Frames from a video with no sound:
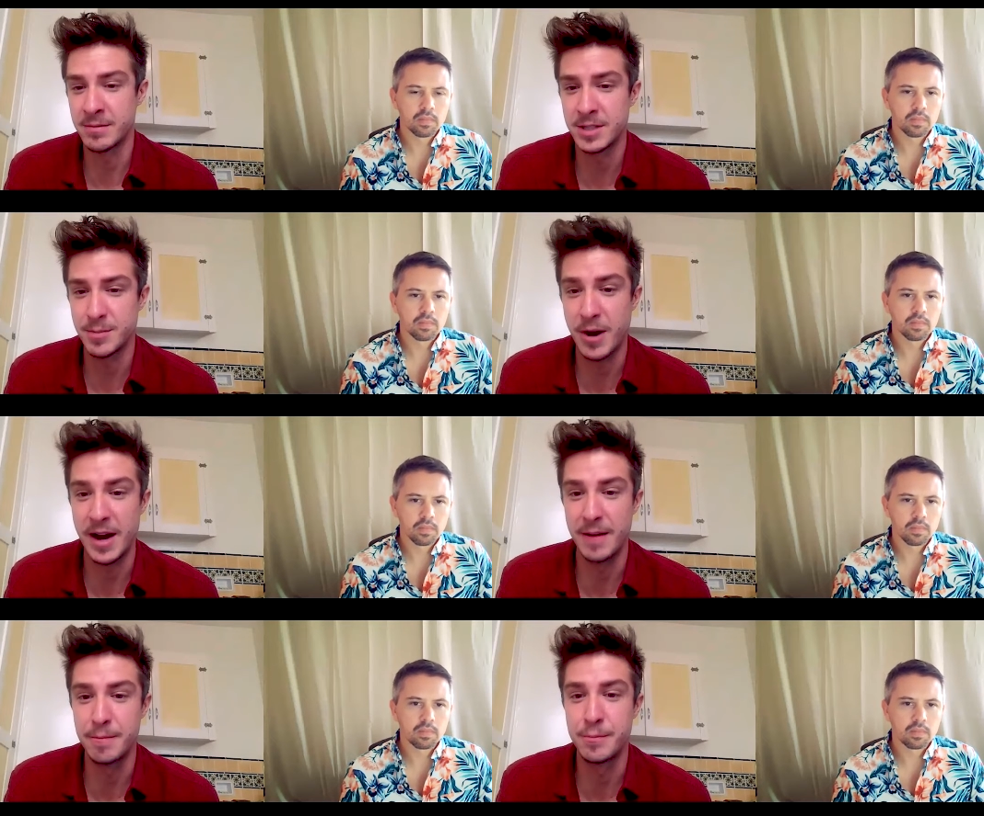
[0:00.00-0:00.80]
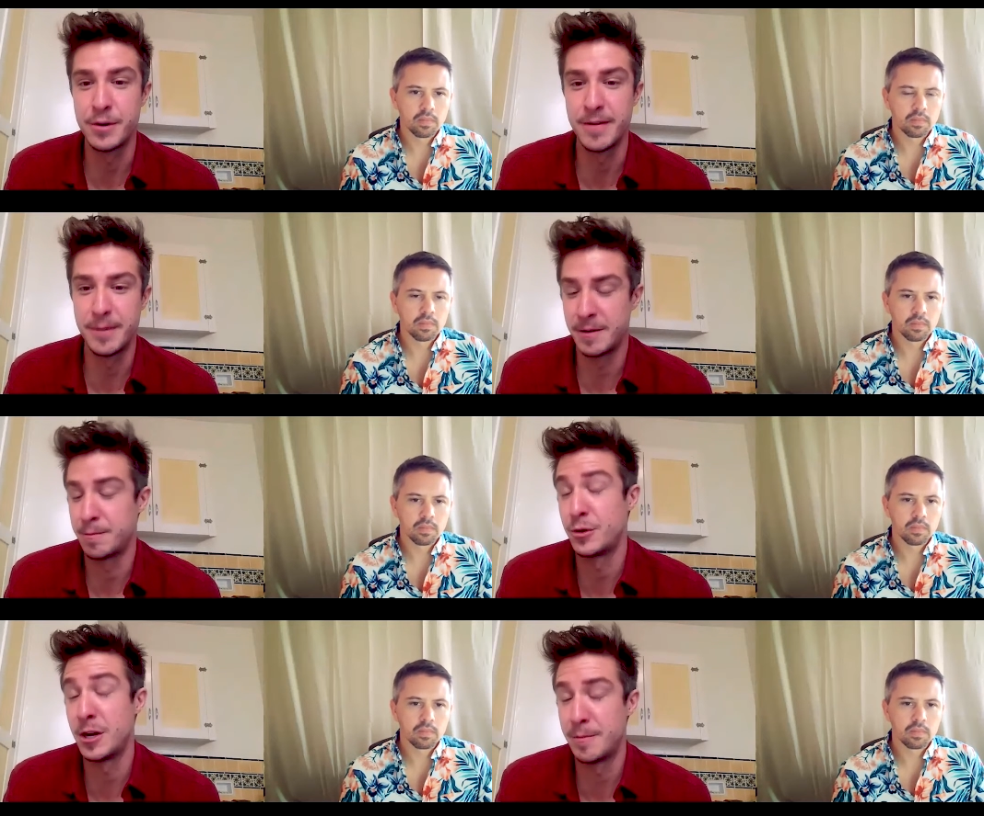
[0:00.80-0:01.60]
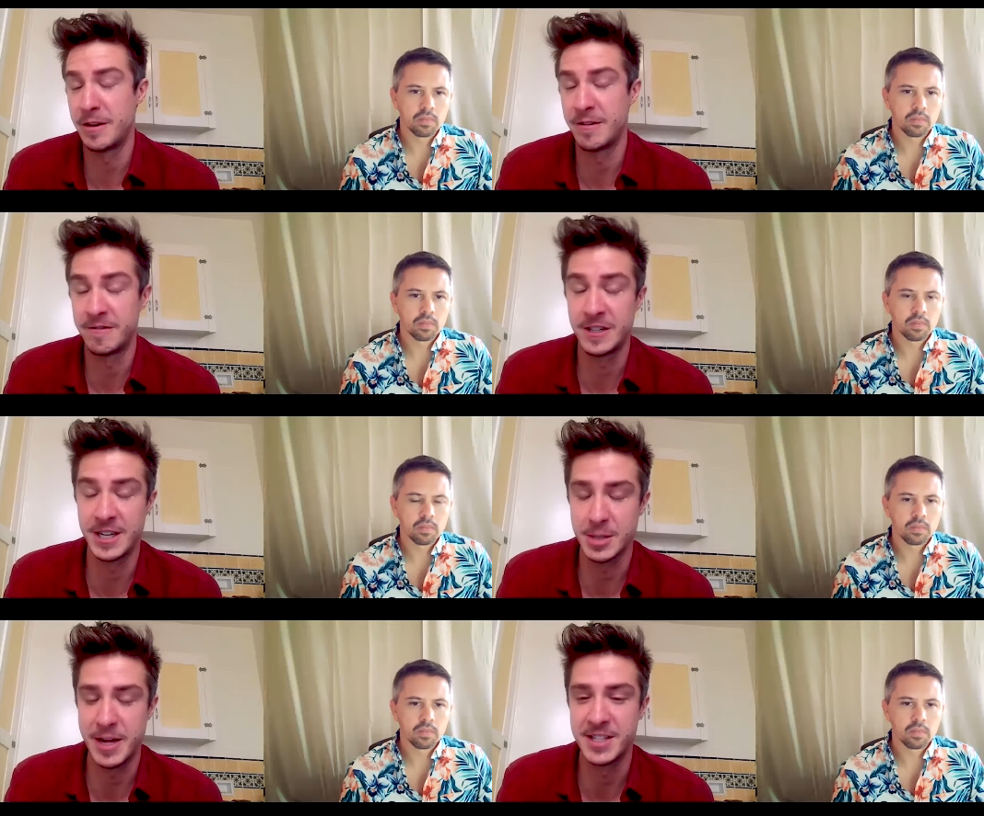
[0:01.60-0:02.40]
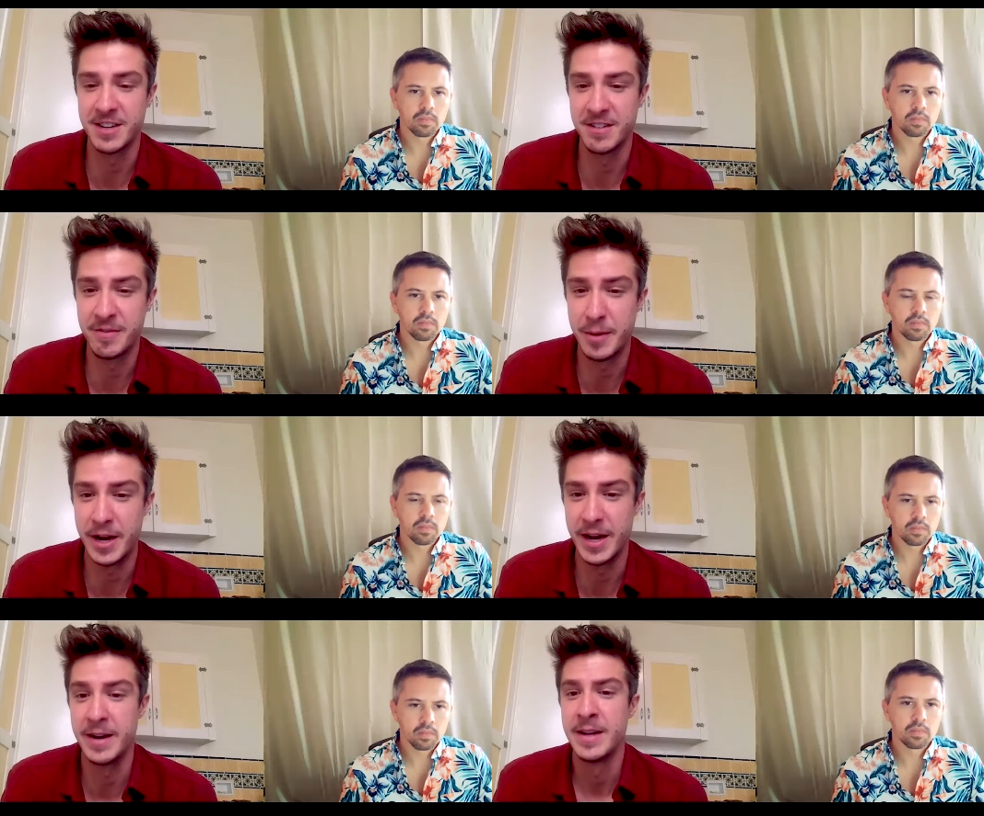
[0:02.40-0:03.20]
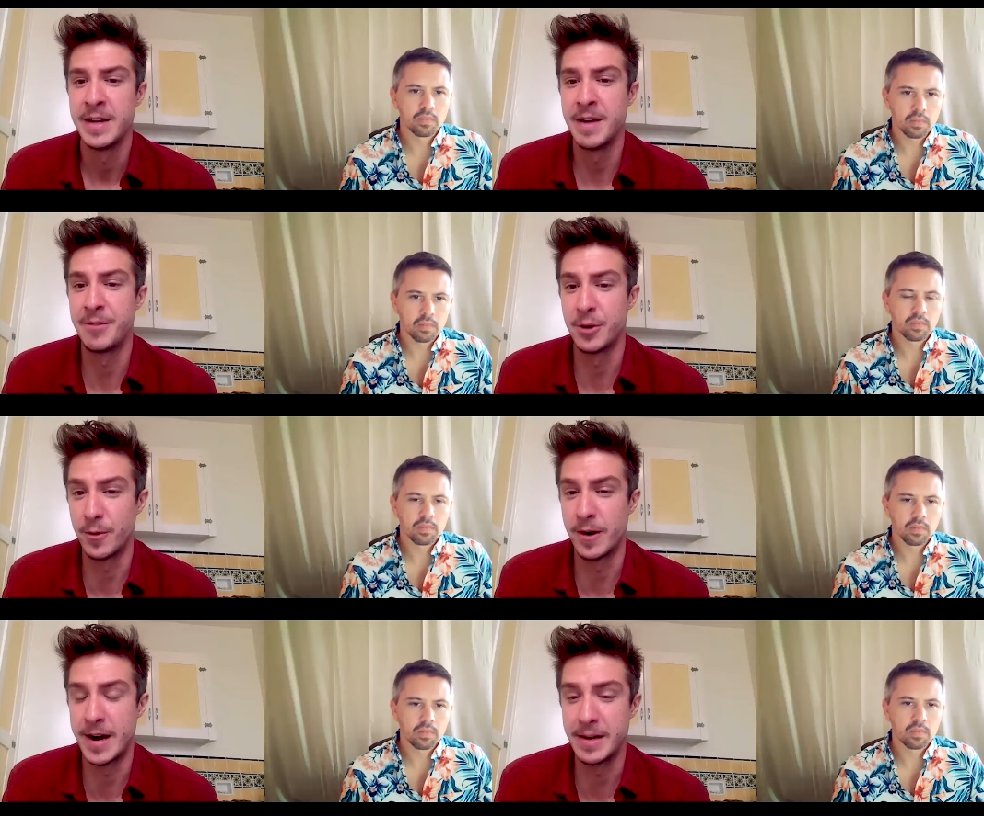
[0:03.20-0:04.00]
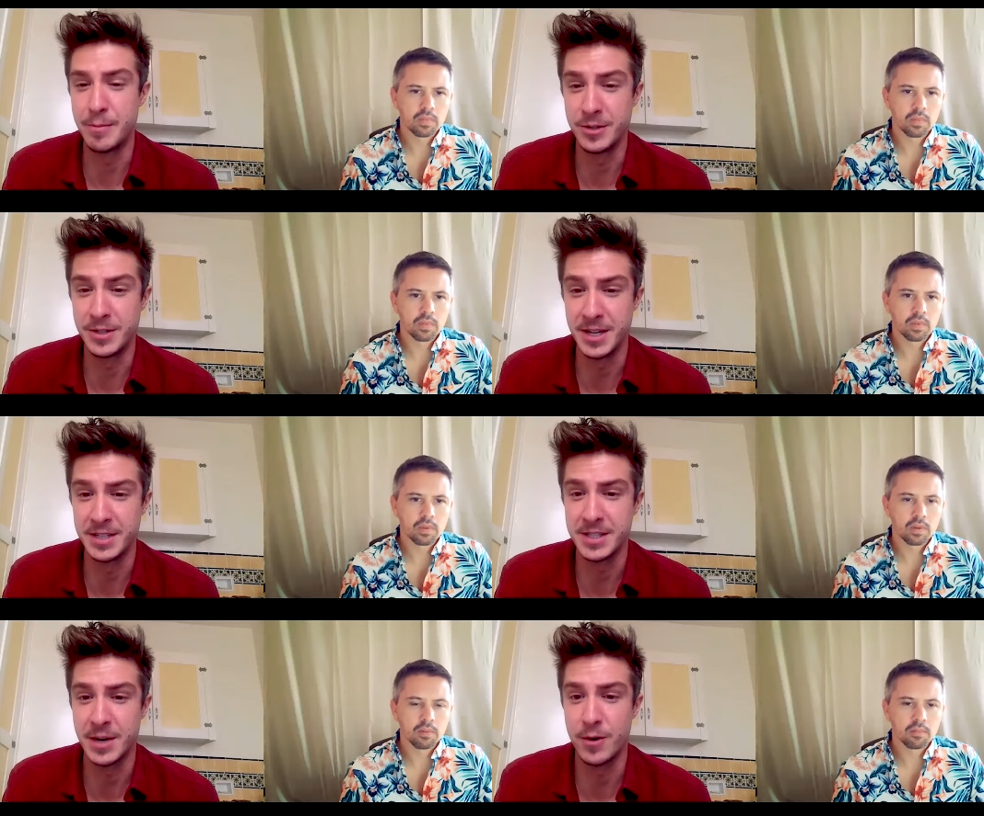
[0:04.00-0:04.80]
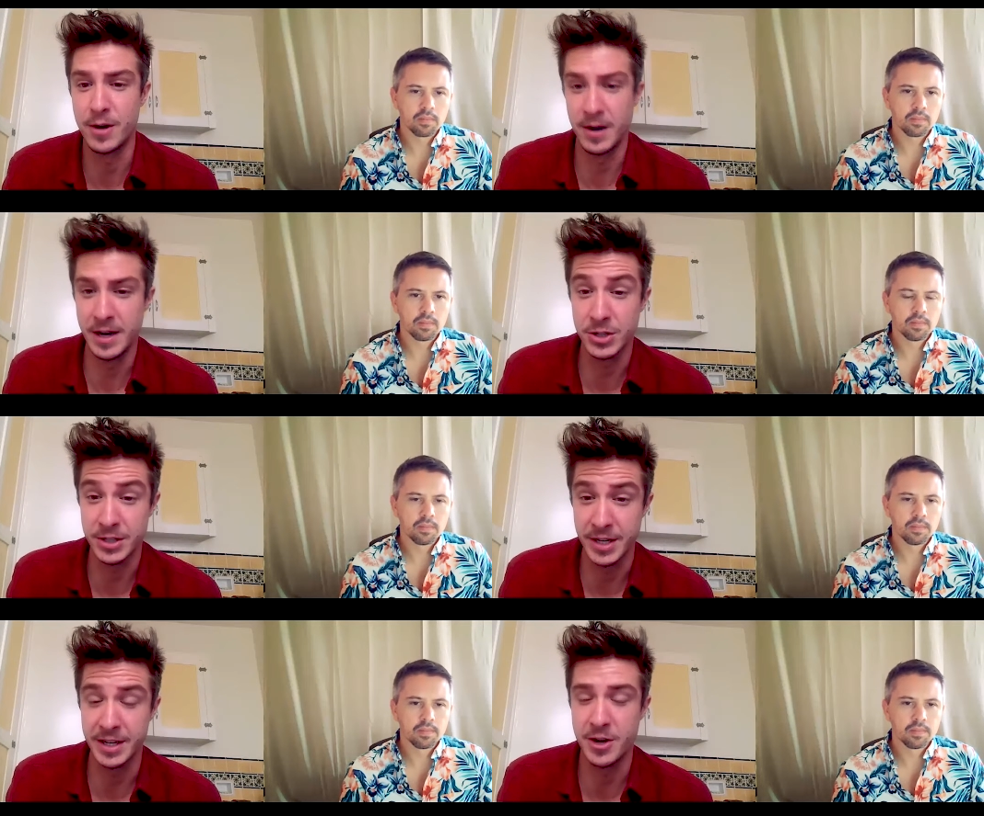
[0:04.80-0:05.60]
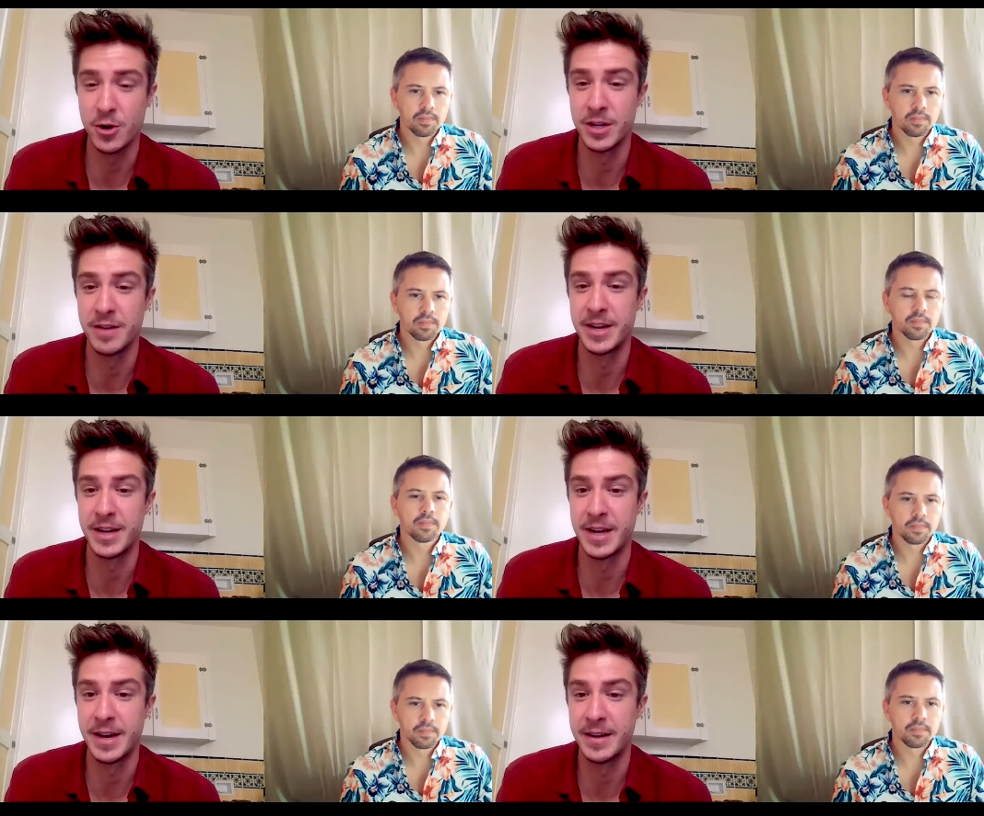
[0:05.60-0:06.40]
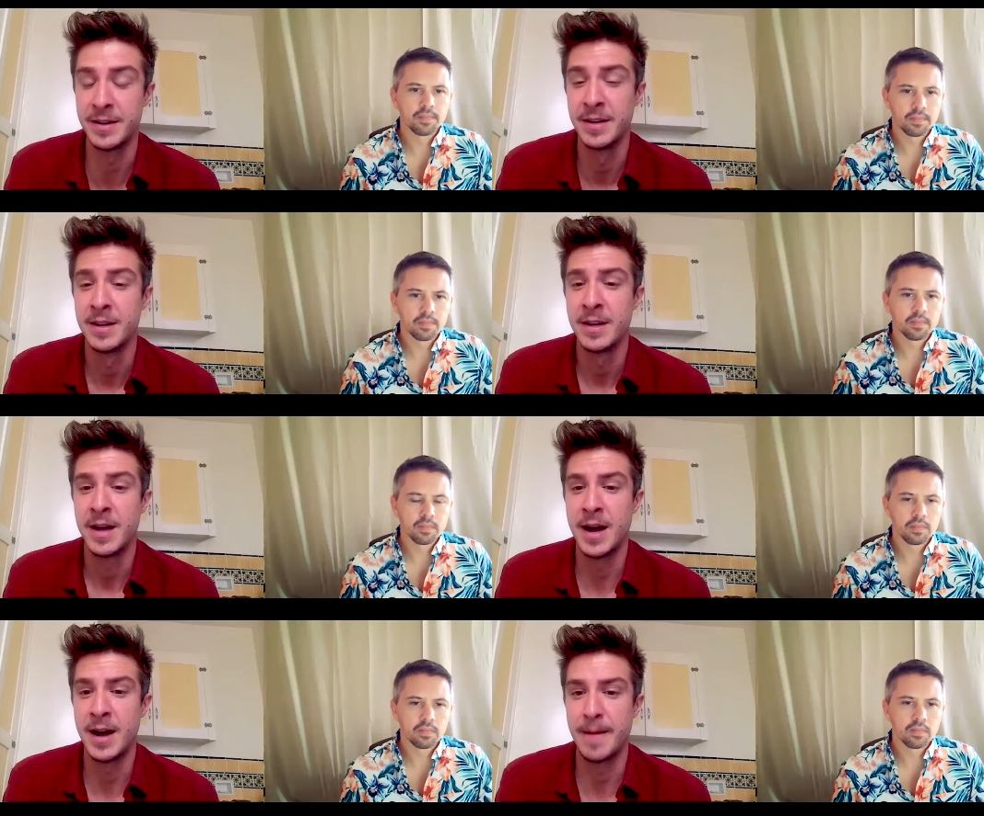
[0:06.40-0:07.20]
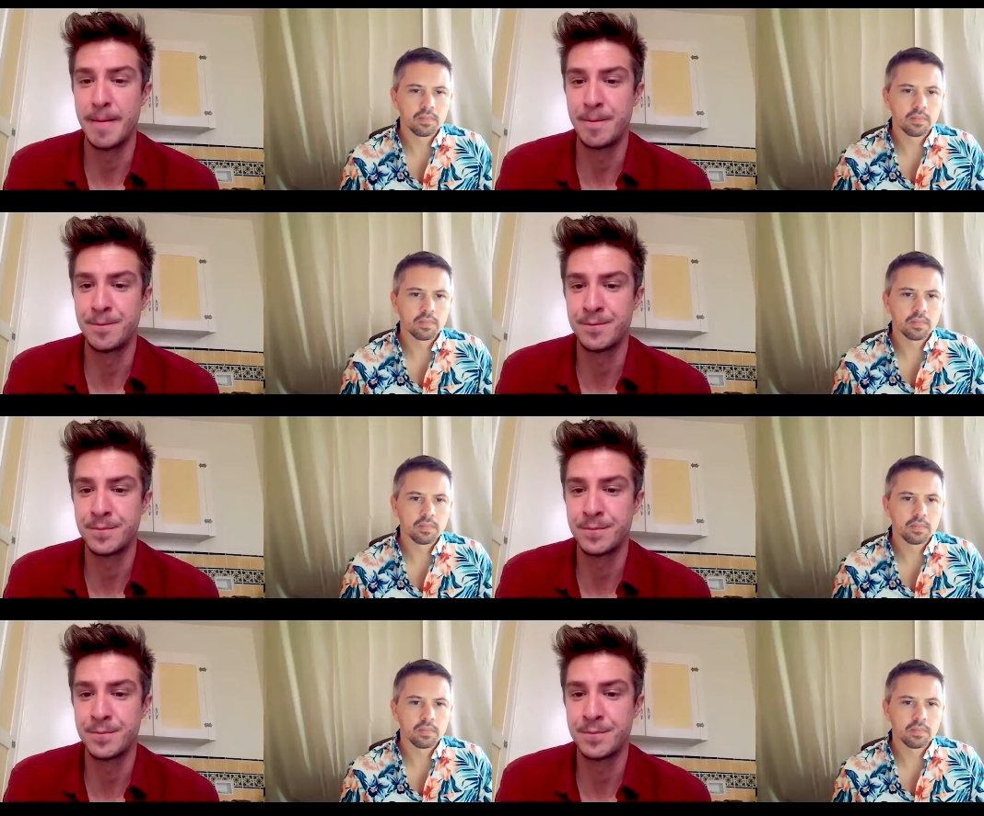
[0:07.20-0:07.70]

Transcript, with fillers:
Speaker 1: It's probably prohibitively expensive, but if there were any boutiques that were interested in co-living and